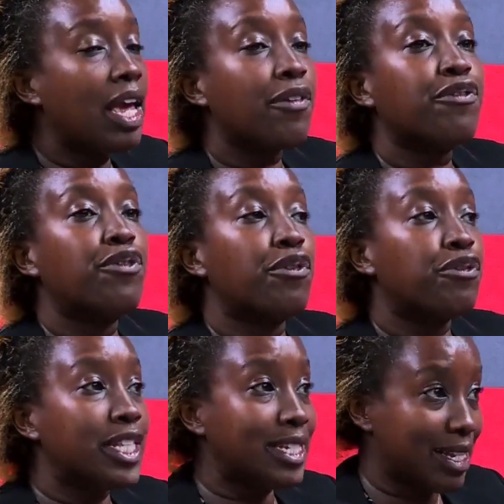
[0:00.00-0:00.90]
F for
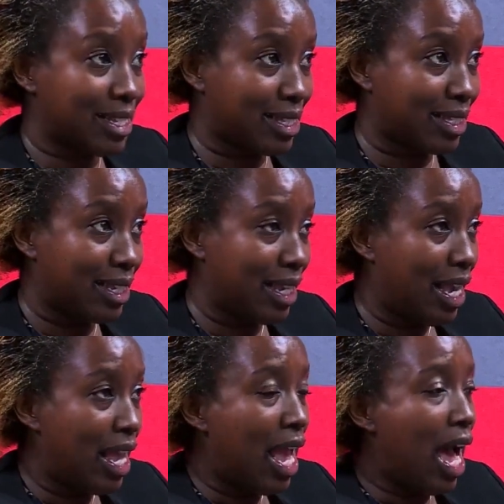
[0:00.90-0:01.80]
fetus.
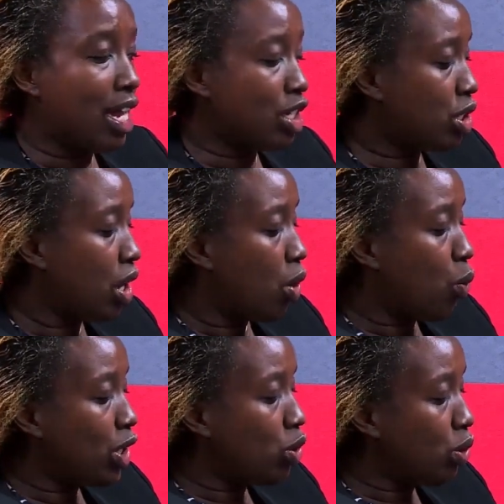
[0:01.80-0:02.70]
And
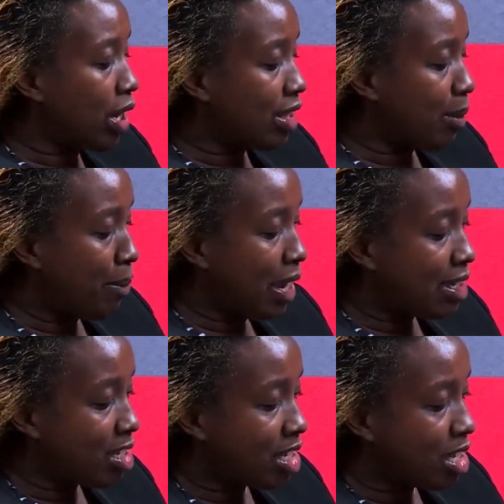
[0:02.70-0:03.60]
when you look at the
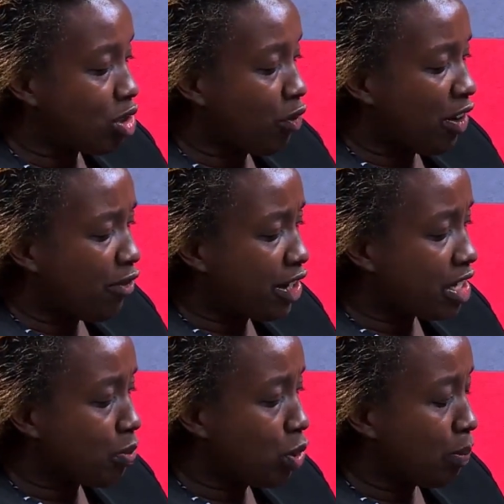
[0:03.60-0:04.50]
blood cells of a very
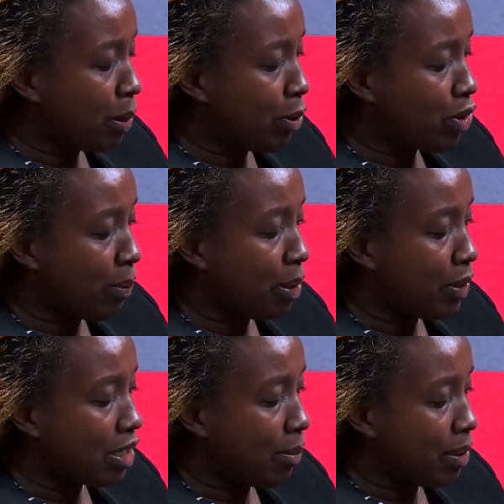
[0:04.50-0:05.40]
small baby or a
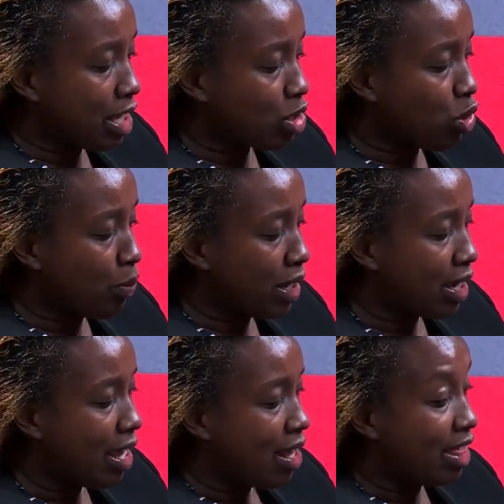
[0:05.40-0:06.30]
baby in the mother's
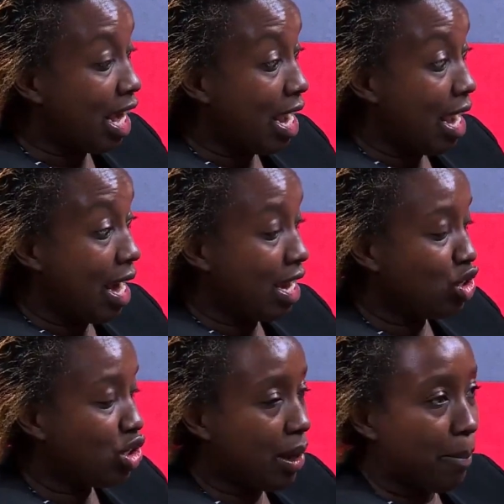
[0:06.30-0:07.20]
stomach, they are
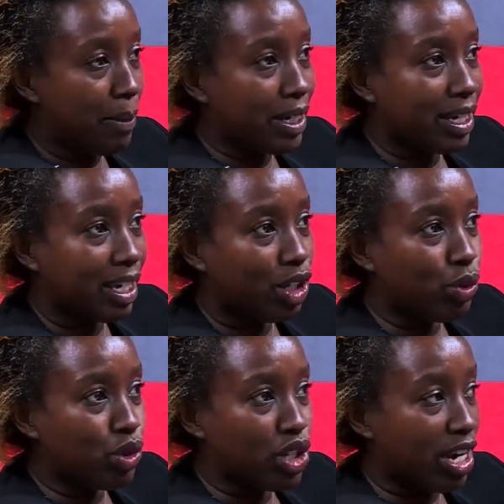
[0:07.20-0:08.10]
large, they are big,
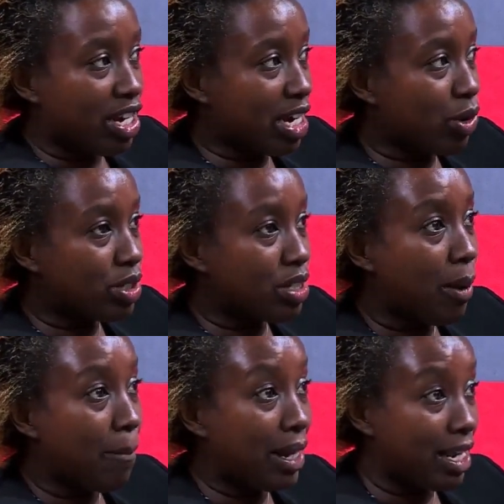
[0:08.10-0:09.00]
huge and round
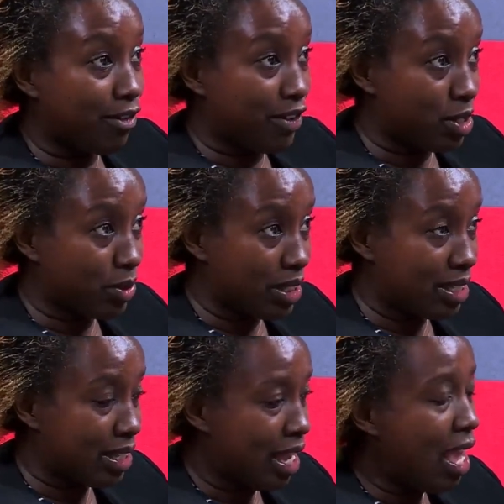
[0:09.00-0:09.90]
blood vessels.
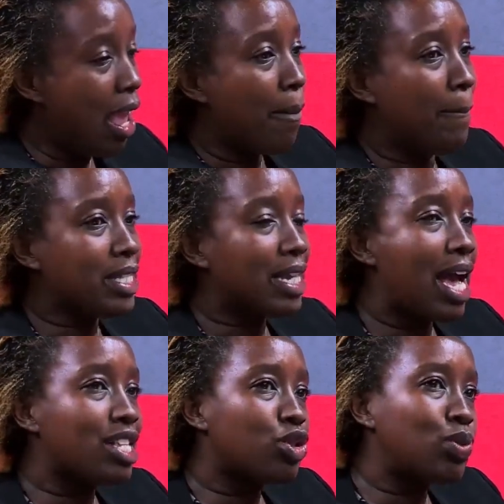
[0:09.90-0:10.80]
But
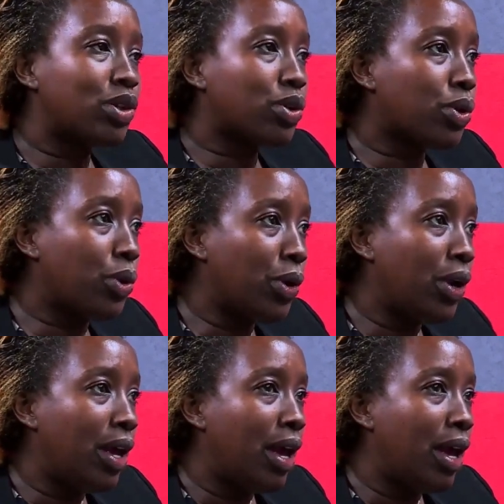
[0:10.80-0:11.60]
as we grow,